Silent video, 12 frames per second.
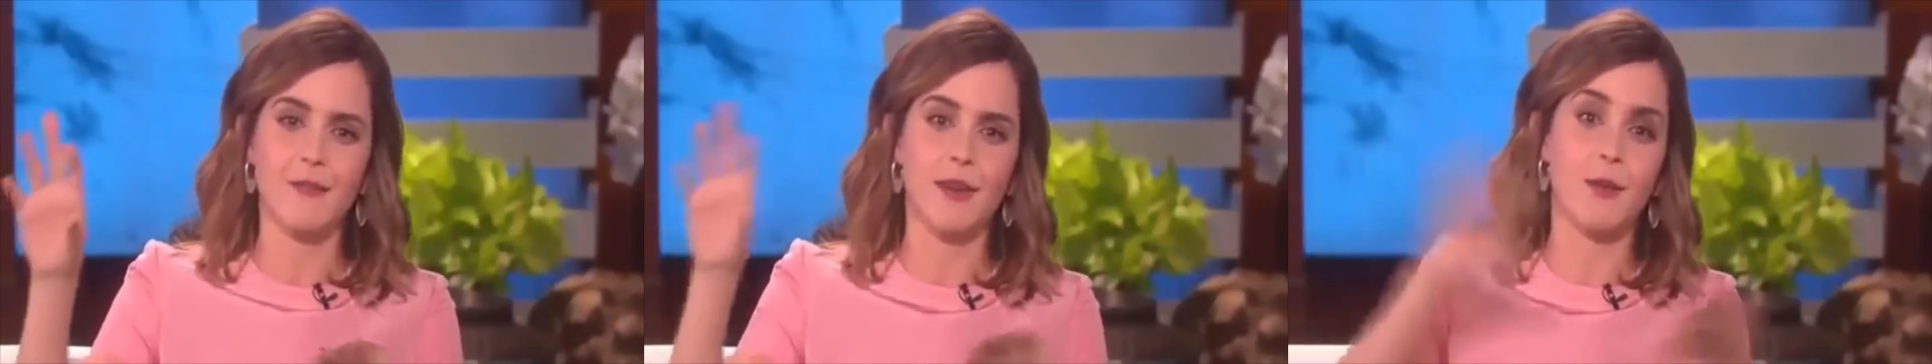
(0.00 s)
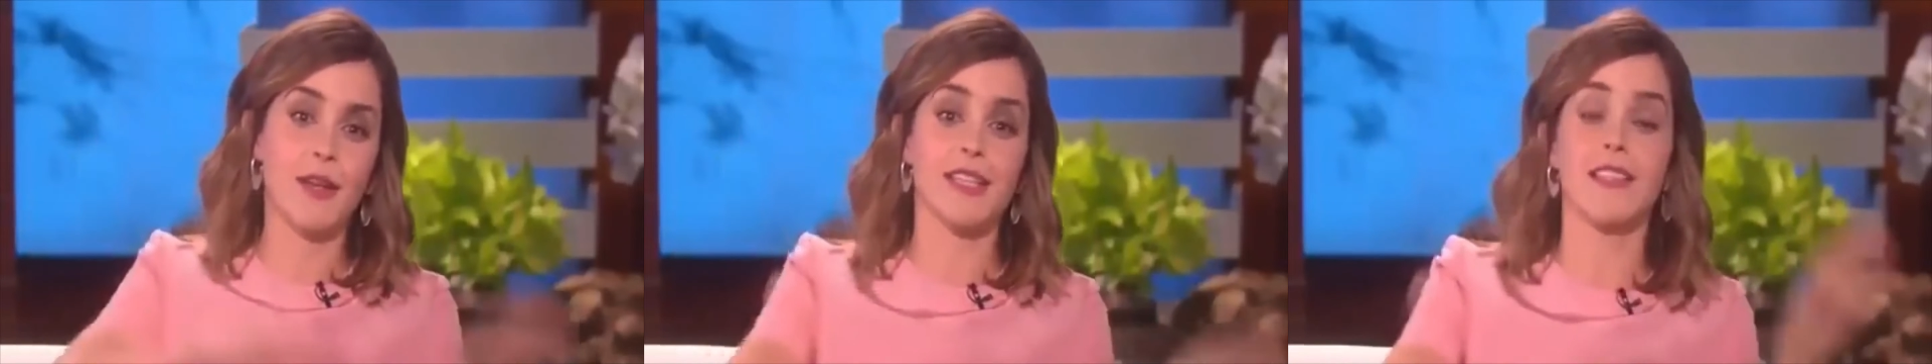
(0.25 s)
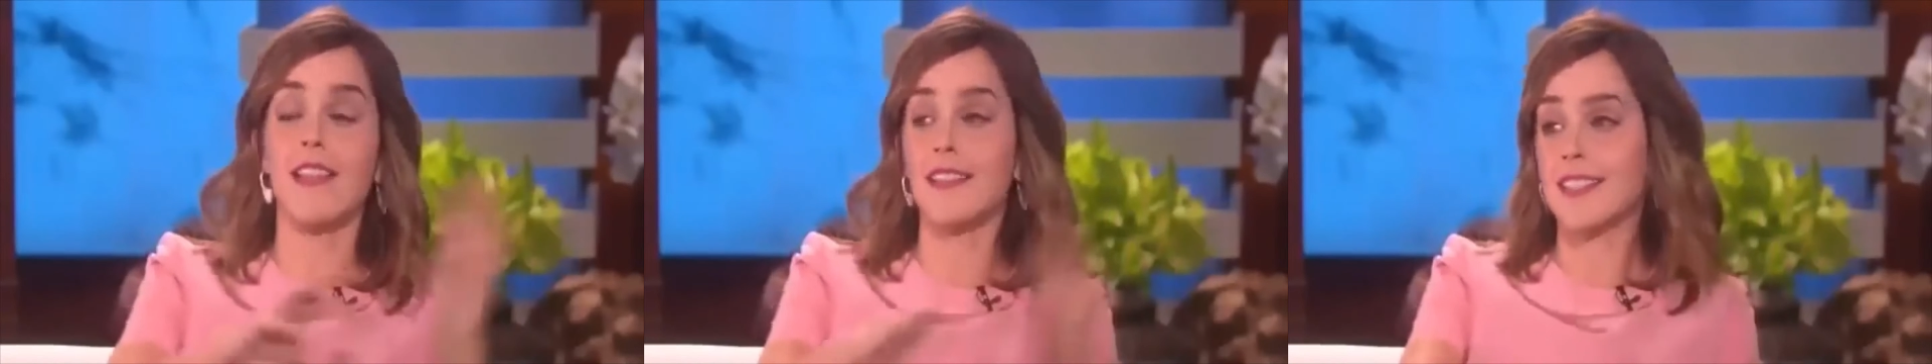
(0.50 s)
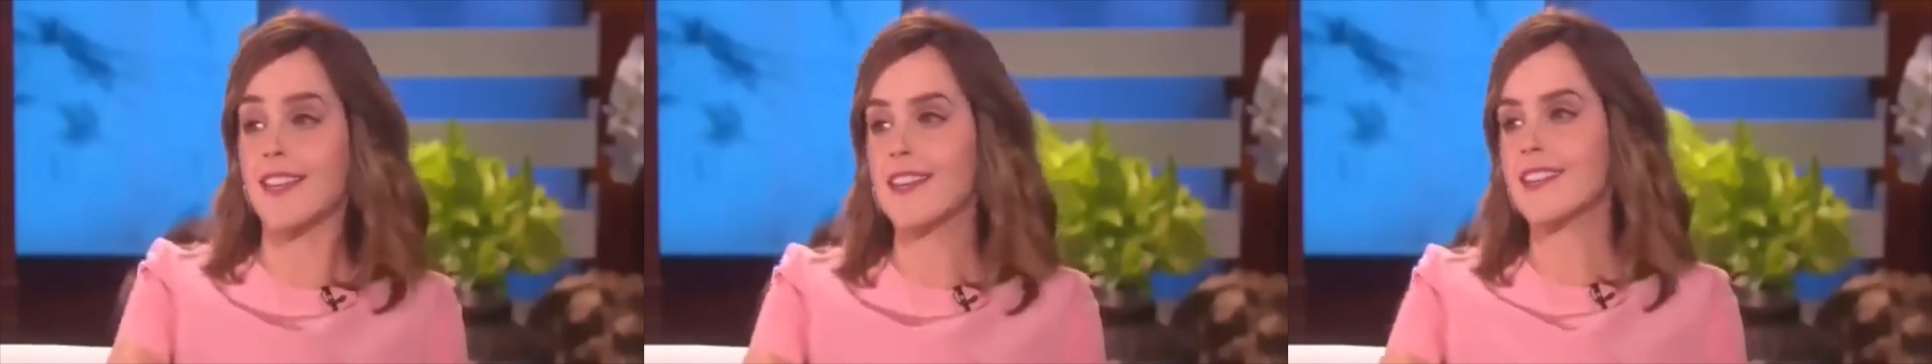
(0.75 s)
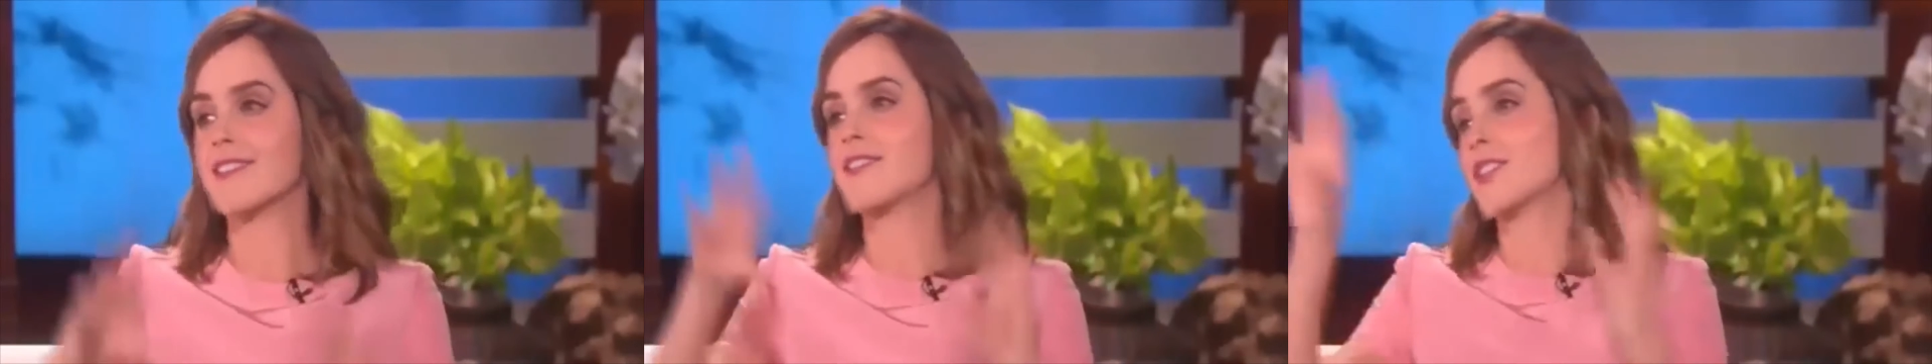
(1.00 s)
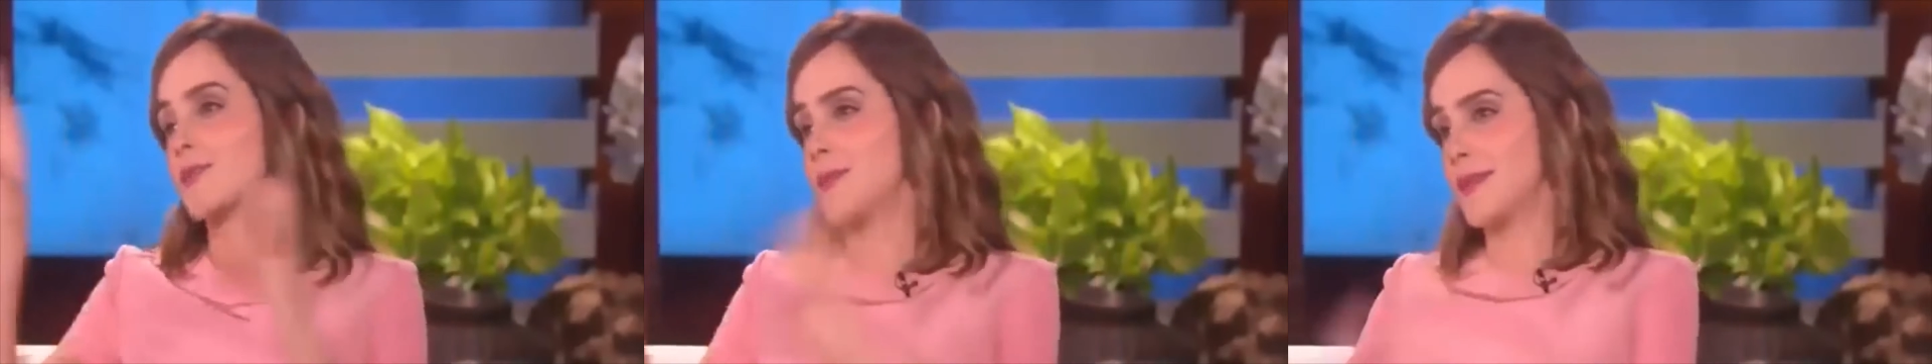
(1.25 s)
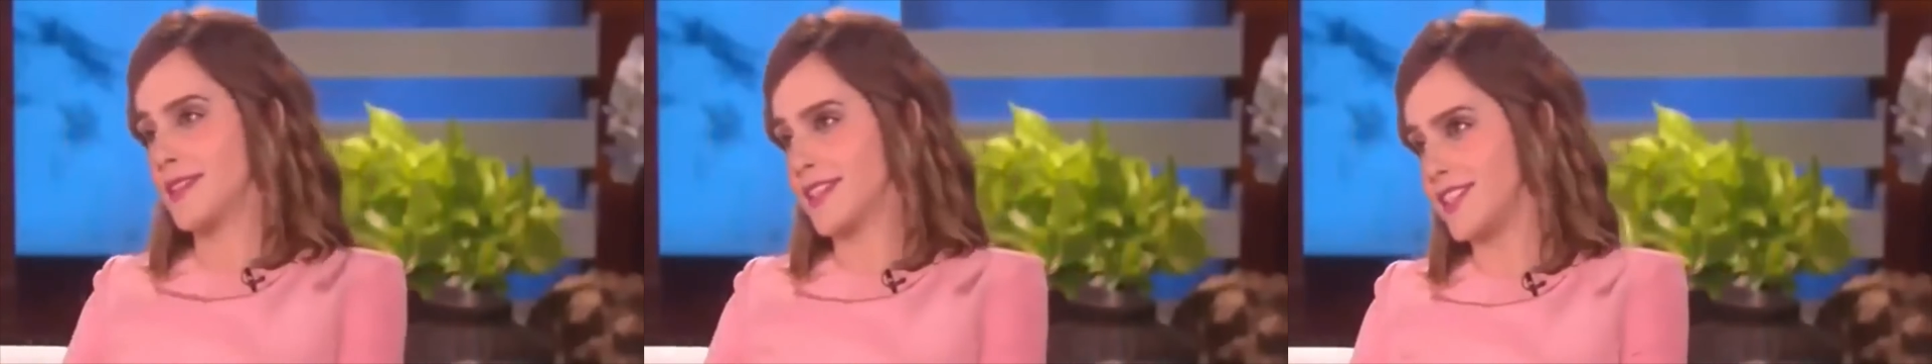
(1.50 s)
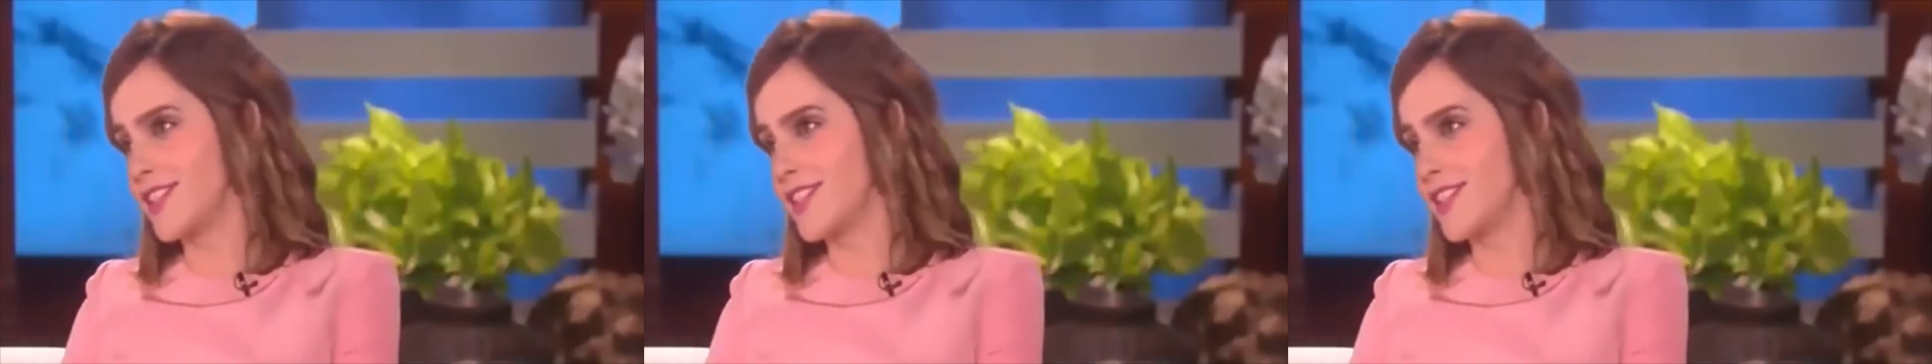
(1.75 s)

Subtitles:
We went to London, just been to